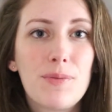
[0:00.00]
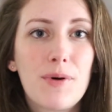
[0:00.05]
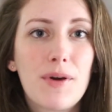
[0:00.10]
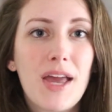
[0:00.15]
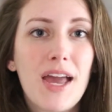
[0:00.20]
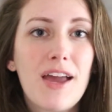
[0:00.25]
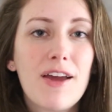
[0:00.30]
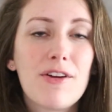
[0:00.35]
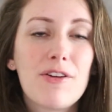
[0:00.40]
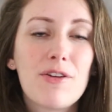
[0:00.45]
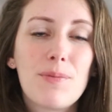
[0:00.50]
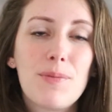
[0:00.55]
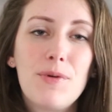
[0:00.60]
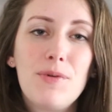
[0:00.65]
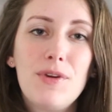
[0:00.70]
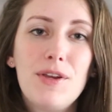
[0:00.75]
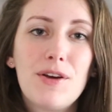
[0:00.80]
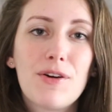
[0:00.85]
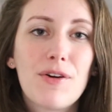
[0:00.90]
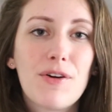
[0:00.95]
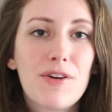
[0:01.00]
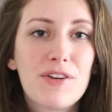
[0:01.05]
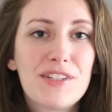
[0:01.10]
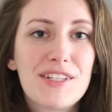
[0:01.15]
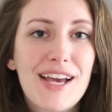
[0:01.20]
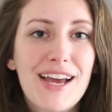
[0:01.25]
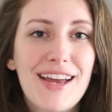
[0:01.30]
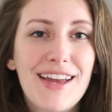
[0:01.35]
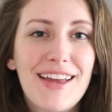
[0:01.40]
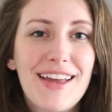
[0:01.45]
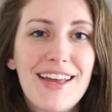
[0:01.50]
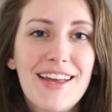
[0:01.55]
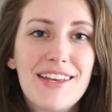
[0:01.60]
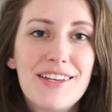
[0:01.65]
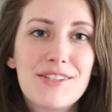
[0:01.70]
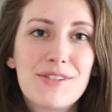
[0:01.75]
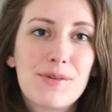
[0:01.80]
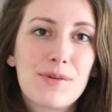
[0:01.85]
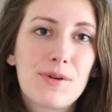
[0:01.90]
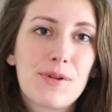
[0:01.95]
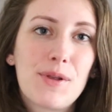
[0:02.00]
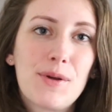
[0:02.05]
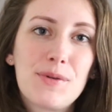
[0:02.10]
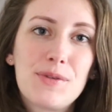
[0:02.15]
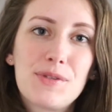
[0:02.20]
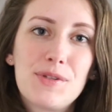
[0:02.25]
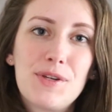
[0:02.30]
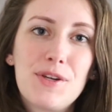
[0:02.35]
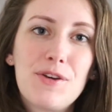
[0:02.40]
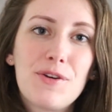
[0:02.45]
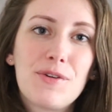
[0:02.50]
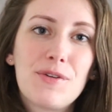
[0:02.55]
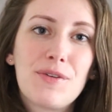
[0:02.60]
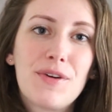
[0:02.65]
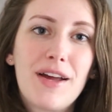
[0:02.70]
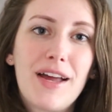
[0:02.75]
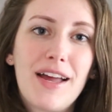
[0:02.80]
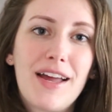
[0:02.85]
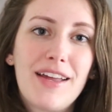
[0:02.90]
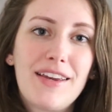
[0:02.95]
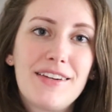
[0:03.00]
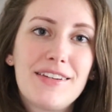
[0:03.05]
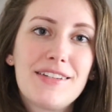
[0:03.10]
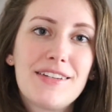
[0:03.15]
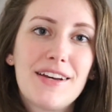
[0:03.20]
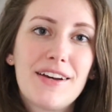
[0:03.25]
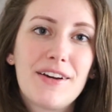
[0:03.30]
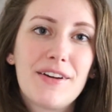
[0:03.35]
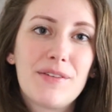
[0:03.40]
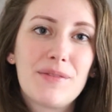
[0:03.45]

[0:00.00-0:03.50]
bouquet or your boutonniere all day, so they're close to you, and